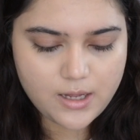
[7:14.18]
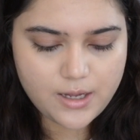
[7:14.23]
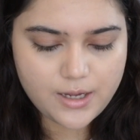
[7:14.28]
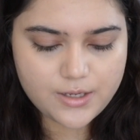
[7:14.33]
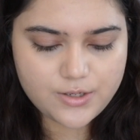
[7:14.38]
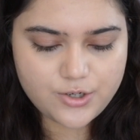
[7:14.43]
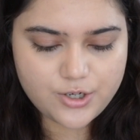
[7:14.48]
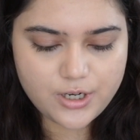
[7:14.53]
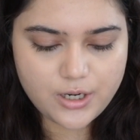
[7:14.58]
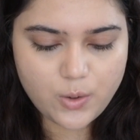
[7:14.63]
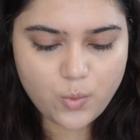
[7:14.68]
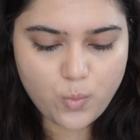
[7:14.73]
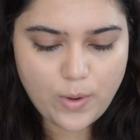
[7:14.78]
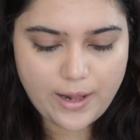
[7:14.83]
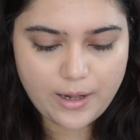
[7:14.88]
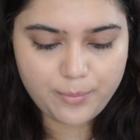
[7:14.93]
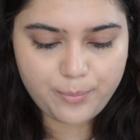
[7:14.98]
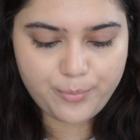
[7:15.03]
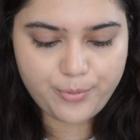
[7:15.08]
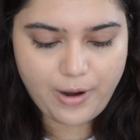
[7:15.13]
is really
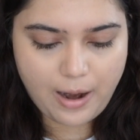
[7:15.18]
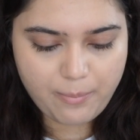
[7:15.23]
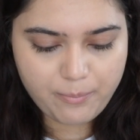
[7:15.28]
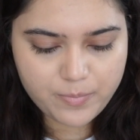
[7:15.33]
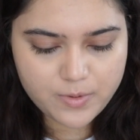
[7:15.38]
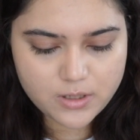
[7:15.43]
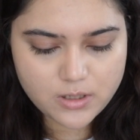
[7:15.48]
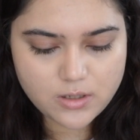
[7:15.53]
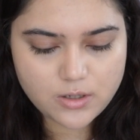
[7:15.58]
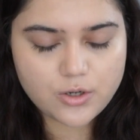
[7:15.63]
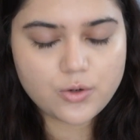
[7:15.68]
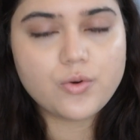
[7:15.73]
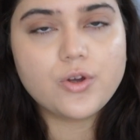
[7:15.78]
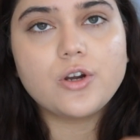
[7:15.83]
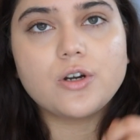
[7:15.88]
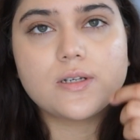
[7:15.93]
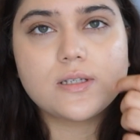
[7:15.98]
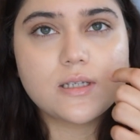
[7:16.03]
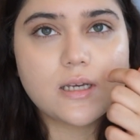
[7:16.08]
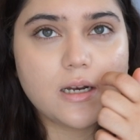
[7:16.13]
well prepped. Do
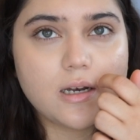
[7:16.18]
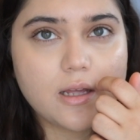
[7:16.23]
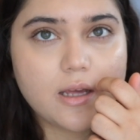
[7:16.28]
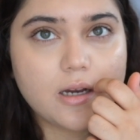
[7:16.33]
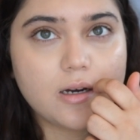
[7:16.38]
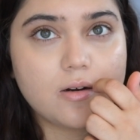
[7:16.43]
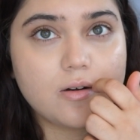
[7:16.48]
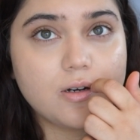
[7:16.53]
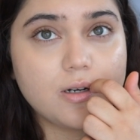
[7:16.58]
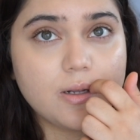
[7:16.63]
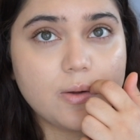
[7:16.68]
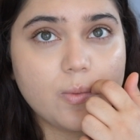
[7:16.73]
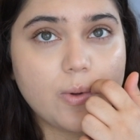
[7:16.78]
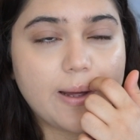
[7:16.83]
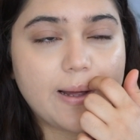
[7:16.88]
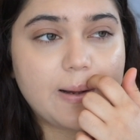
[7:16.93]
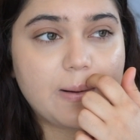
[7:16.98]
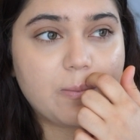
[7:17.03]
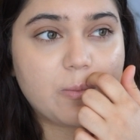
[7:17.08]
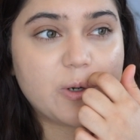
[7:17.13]
your skincare really
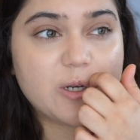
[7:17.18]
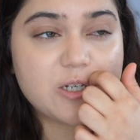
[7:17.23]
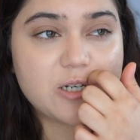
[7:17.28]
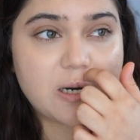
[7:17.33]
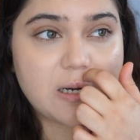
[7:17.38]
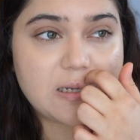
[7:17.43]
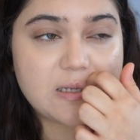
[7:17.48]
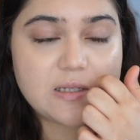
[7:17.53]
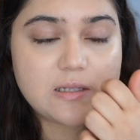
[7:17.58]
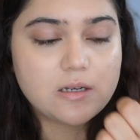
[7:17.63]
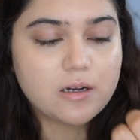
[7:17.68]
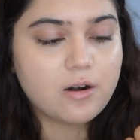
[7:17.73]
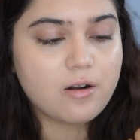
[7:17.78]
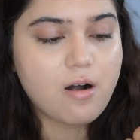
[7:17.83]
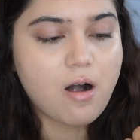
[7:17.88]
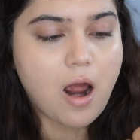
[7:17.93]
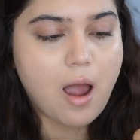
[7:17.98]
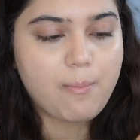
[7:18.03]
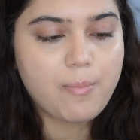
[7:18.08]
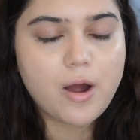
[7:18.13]
well, moisturize the
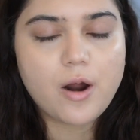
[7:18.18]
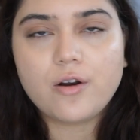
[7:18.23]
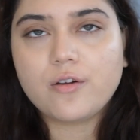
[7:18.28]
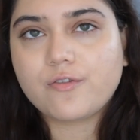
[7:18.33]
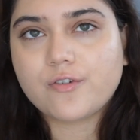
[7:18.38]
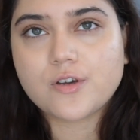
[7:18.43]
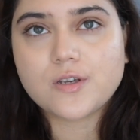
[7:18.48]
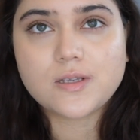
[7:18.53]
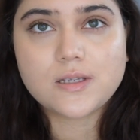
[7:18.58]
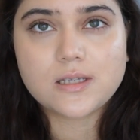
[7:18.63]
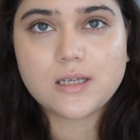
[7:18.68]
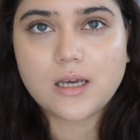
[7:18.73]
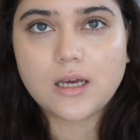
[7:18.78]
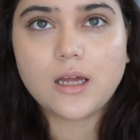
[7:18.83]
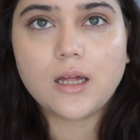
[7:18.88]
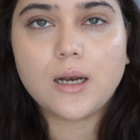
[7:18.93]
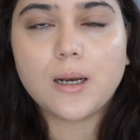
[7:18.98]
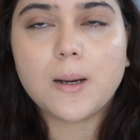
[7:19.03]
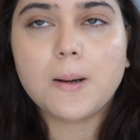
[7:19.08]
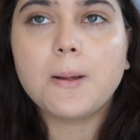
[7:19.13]
crap out of your
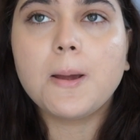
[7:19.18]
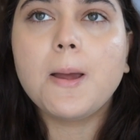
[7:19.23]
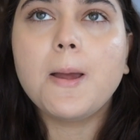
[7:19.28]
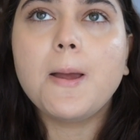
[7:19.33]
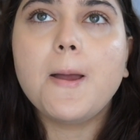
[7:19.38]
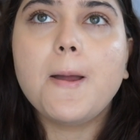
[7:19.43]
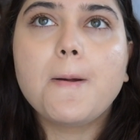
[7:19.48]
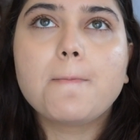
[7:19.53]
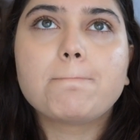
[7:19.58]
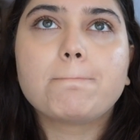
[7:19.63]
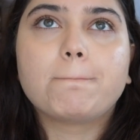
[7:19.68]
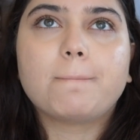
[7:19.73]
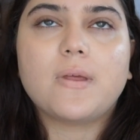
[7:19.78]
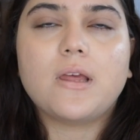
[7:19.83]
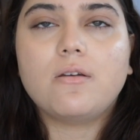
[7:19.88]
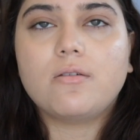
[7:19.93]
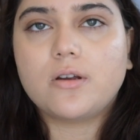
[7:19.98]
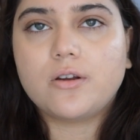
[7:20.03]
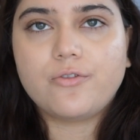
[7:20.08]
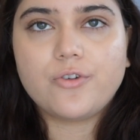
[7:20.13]
skin.
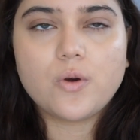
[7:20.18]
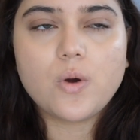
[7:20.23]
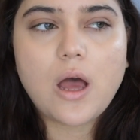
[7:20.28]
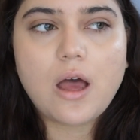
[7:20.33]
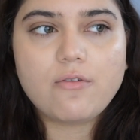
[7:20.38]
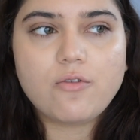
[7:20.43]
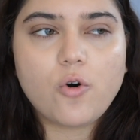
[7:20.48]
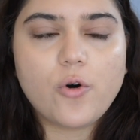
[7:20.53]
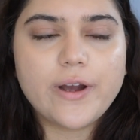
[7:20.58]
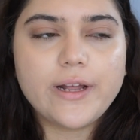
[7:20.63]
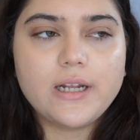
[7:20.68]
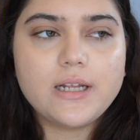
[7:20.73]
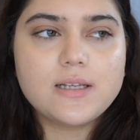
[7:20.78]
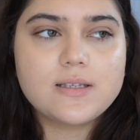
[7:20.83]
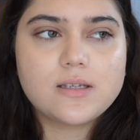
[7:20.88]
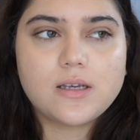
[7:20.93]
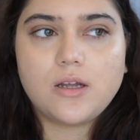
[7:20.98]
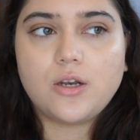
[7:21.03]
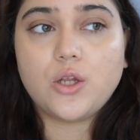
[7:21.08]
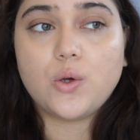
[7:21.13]
Even if you have oily
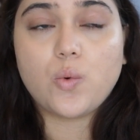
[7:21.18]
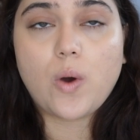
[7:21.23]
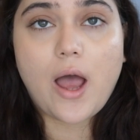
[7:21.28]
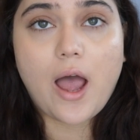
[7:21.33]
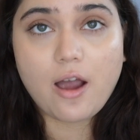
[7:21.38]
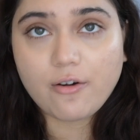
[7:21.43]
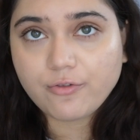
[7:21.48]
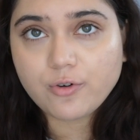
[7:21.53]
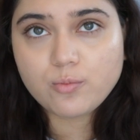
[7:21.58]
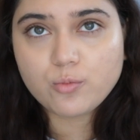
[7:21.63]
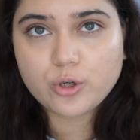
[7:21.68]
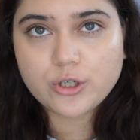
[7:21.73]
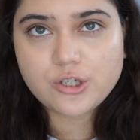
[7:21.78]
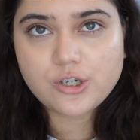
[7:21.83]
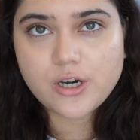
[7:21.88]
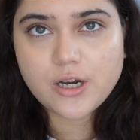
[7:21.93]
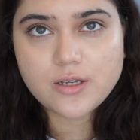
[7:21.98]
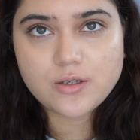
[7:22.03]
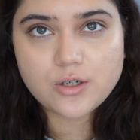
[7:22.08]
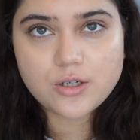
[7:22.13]
skin, you have to
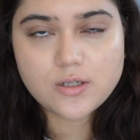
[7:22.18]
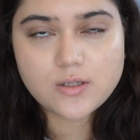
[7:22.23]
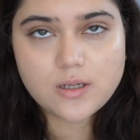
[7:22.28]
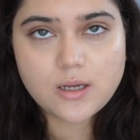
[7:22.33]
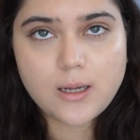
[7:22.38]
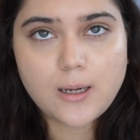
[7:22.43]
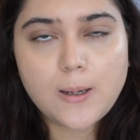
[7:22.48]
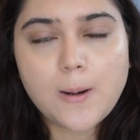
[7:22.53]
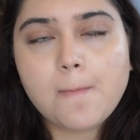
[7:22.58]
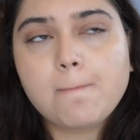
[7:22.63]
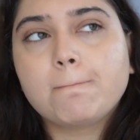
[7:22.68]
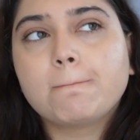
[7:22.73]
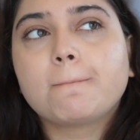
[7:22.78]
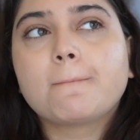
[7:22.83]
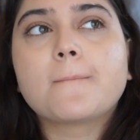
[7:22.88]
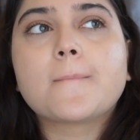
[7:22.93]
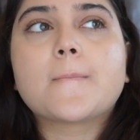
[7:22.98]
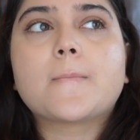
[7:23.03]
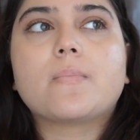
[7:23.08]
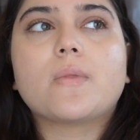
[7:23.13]
moisturize your skin.
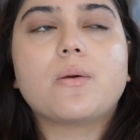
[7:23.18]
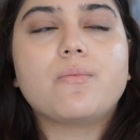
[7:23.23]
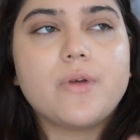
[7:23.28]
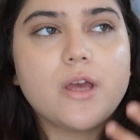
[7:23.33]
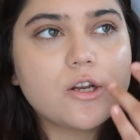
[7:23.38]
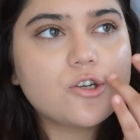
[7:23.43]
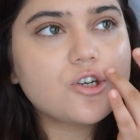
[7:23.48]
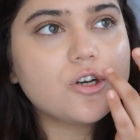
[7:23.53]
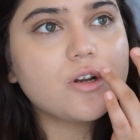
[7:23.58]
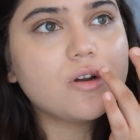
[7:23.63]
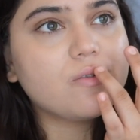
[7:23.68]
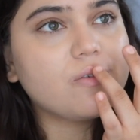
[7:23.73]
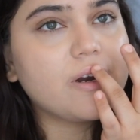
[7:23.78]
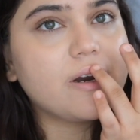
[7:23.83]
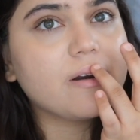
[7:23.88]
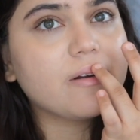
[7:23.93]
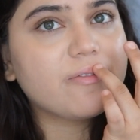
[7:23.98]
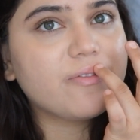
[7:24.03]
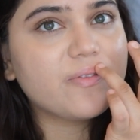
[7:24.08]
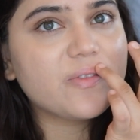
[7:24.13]
Make sure you're
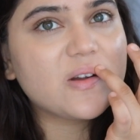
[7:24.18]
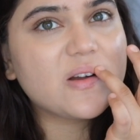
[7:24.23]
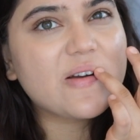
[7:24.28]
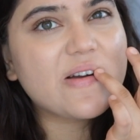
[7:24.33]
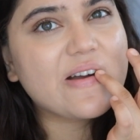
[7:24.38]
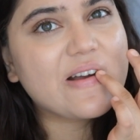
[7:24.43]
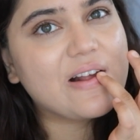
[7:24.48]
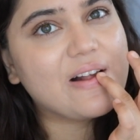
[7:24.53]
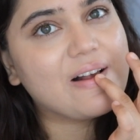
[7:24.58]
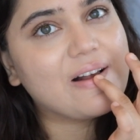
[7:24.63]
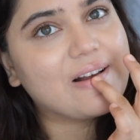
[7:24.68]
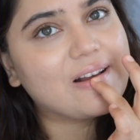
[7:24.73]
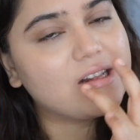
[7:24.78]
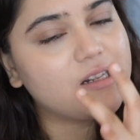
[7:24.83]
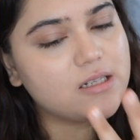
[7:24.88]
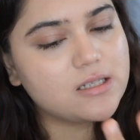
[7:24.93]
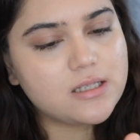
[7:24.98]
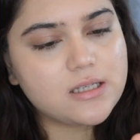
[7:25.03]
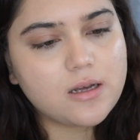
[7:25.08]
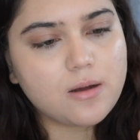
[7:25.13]
wearing
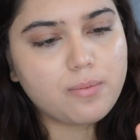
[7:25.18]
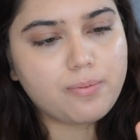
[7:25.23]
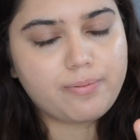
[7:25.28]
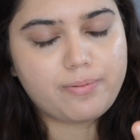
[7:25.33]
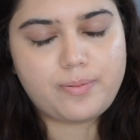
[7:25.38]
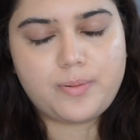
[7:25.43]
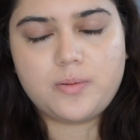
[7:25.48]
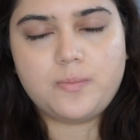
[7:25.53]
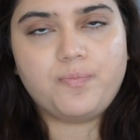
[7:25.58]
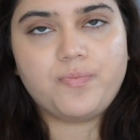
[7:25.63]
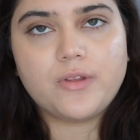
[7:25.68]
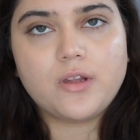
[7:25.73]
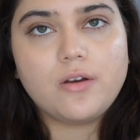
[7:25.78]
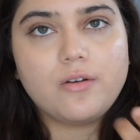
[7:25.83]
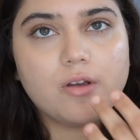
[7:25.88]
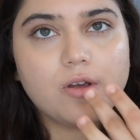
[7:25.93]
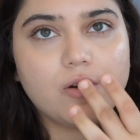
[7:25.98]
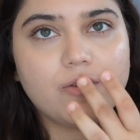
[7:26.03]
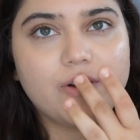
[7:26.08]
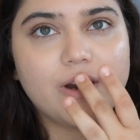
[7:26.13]

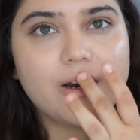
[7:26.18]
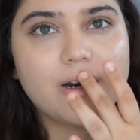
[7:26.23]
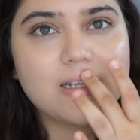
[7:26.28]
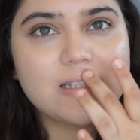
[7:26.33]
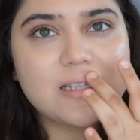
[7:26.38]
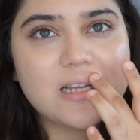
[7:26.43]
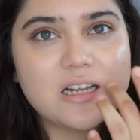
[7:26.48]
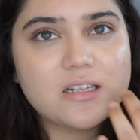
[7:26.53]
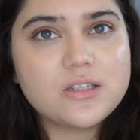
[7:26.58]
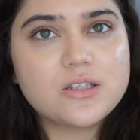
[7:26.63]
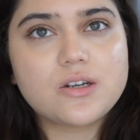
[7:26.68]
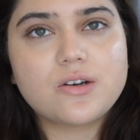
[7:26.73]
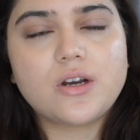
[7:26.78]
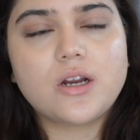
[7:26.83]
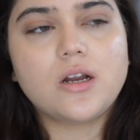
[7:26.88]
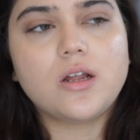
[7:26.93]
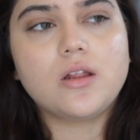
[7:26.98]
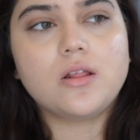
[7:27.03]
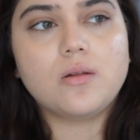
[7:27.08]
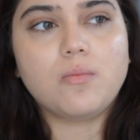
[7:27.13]

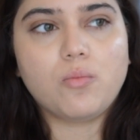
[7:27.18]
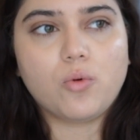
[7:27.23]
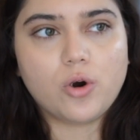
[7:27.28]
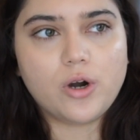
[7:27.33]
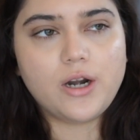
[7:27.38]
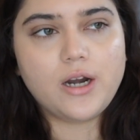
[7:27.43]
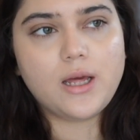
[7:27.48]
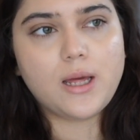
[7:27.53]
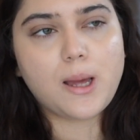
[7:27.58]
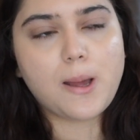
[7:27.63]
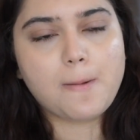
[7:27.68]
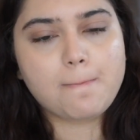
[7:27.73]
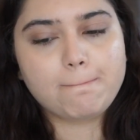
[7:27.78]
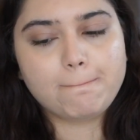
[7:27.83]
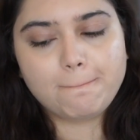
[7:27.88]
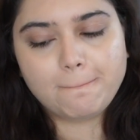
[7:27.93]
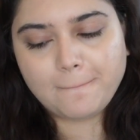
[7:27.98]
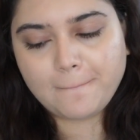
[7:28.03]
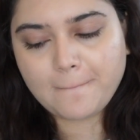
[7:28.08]
sunscreen in the morning.